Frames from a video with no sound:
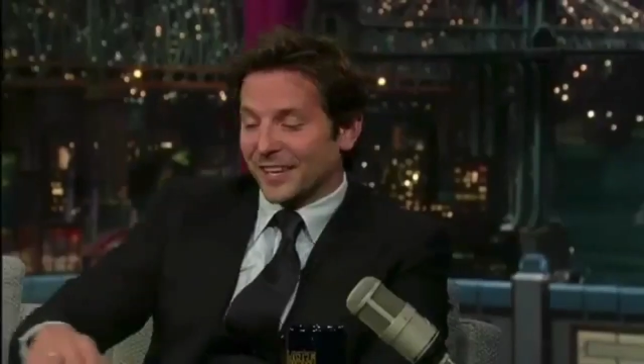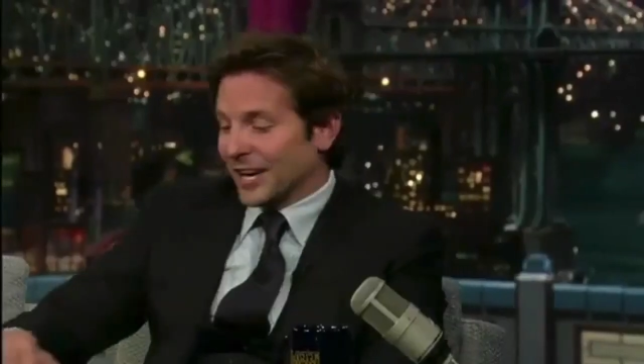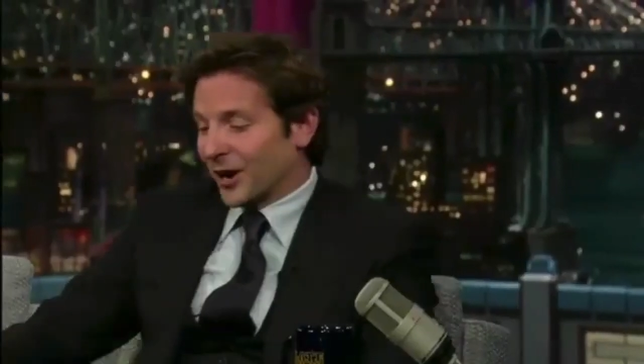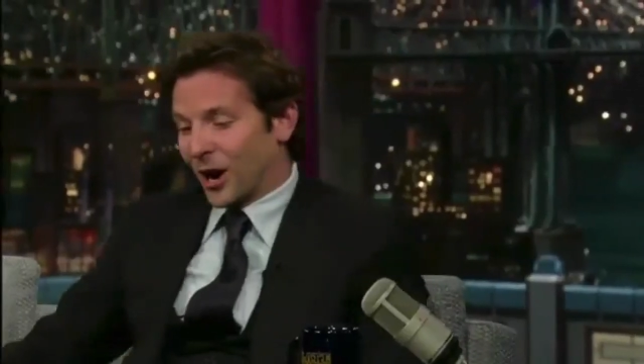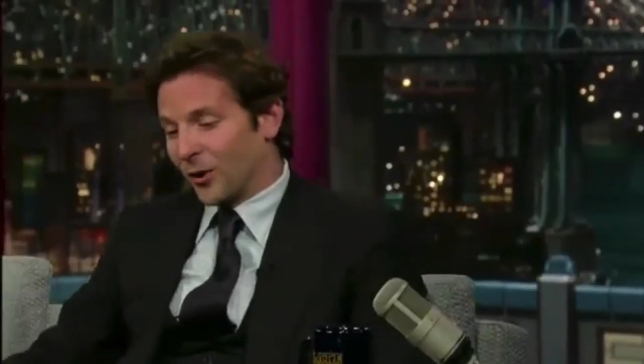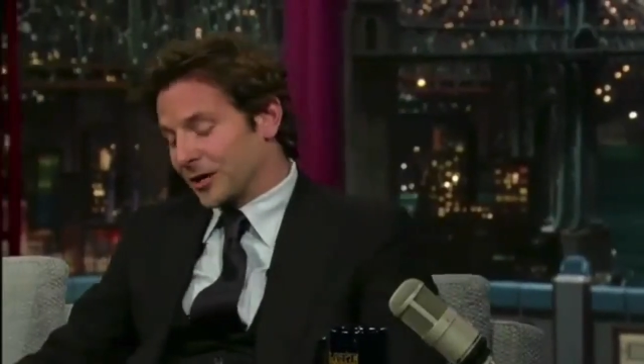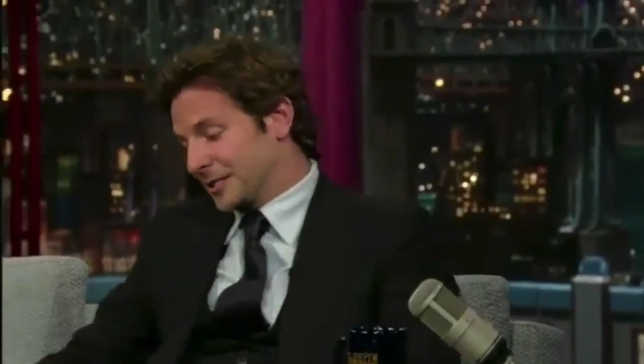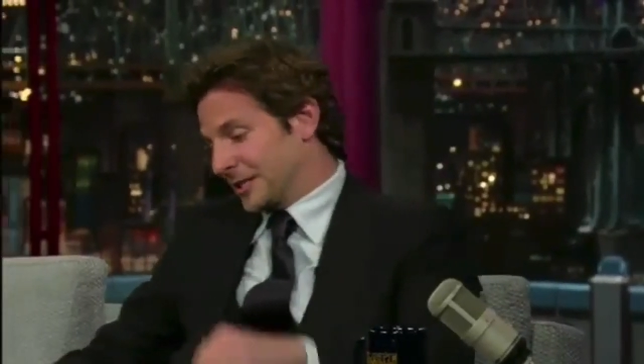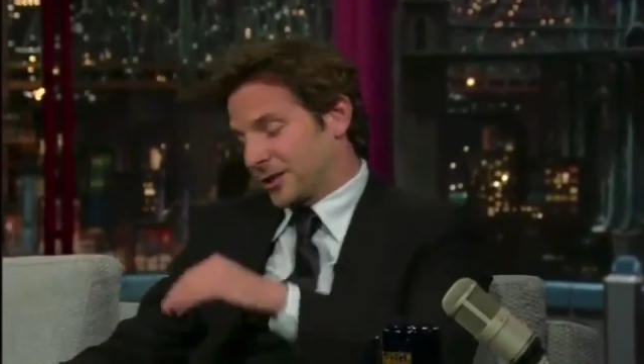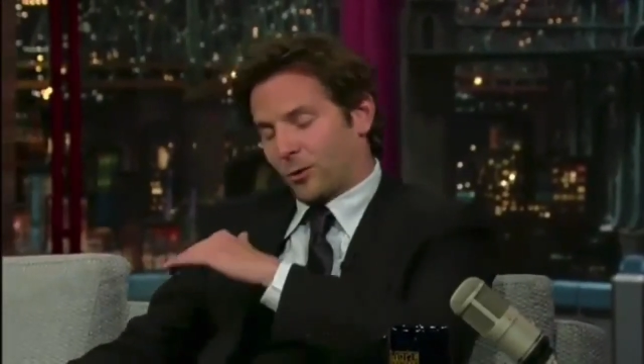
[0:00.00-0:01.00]
De Niro is
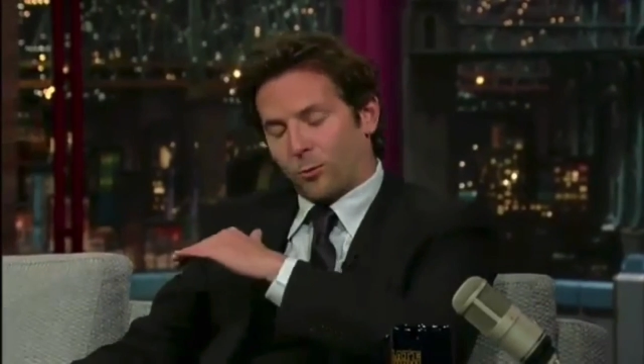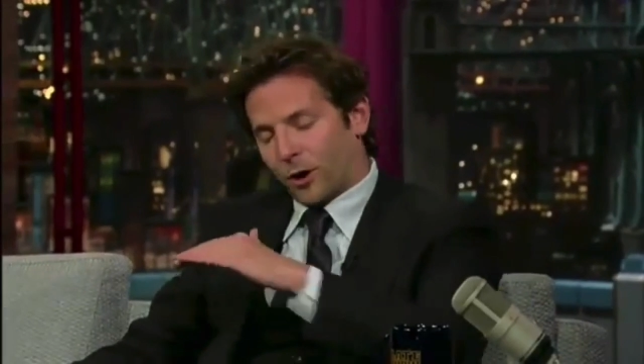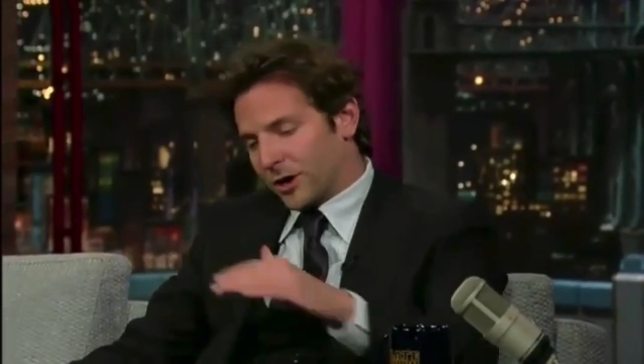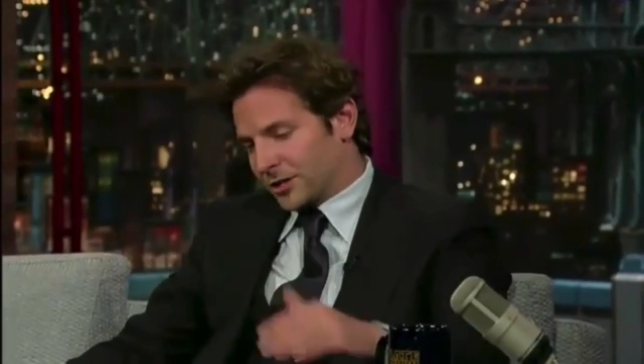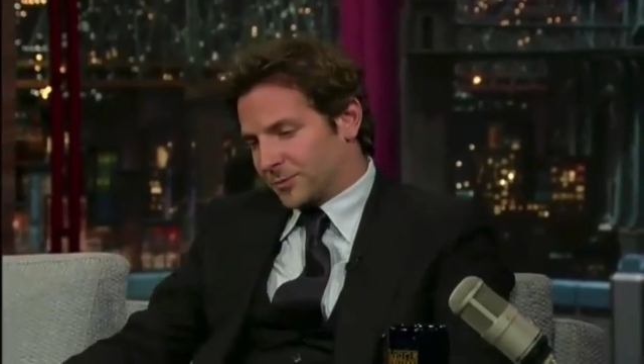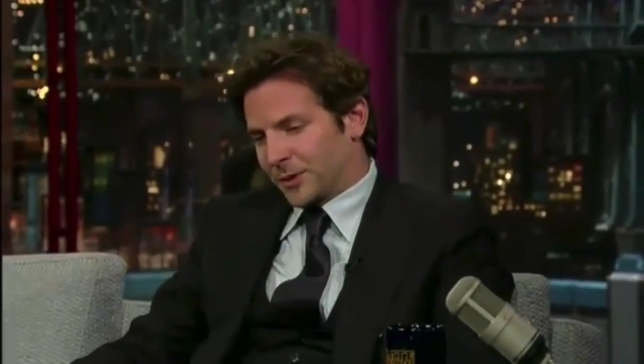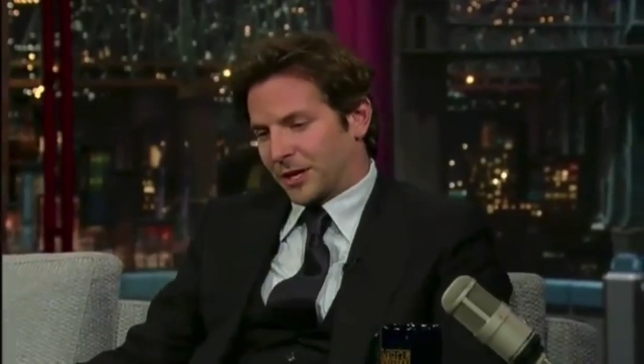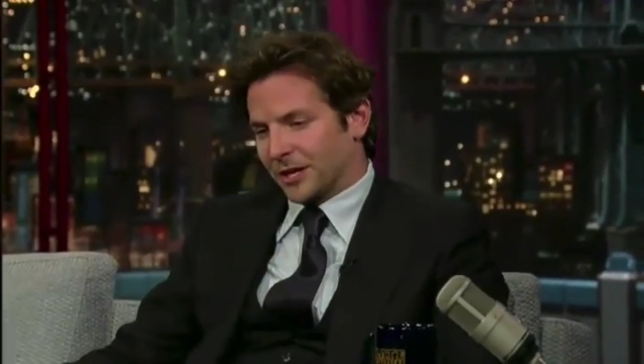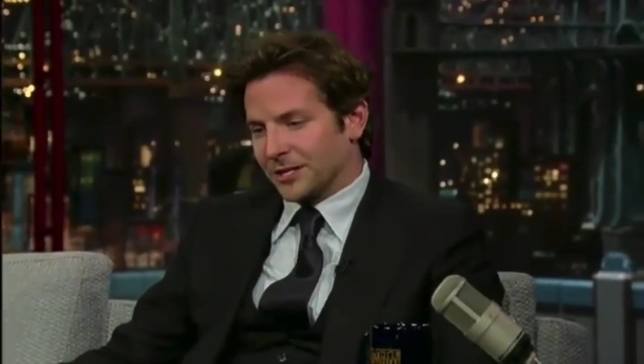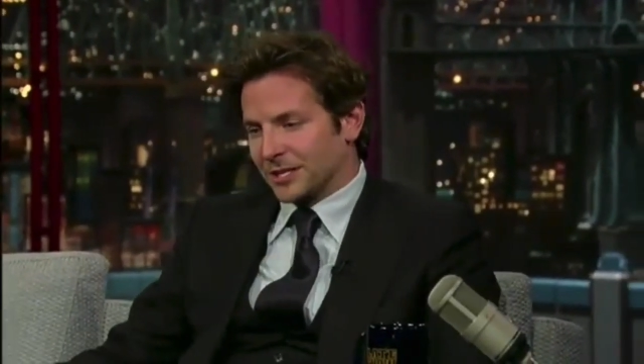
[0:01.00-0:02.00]
the worst
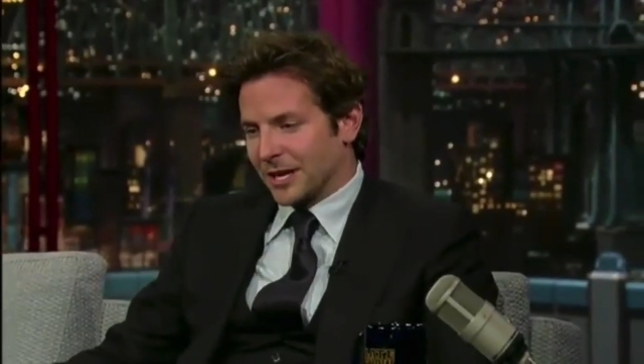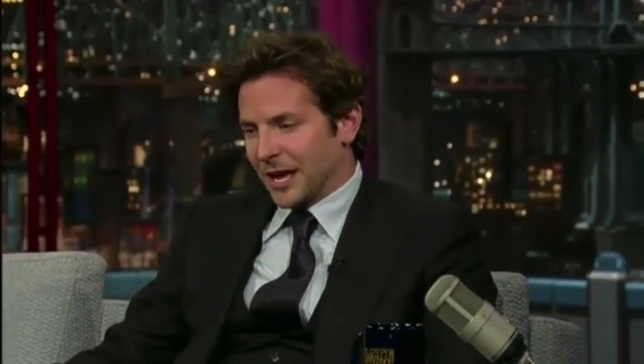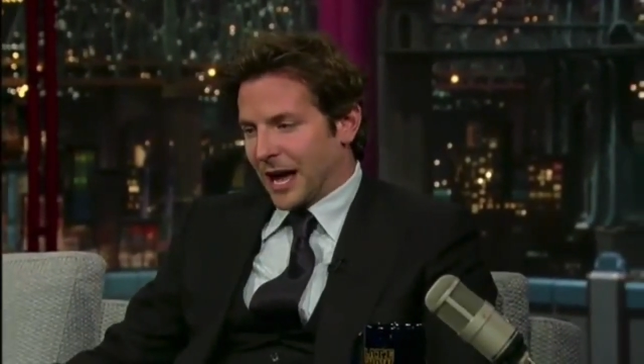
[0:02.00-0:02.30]
because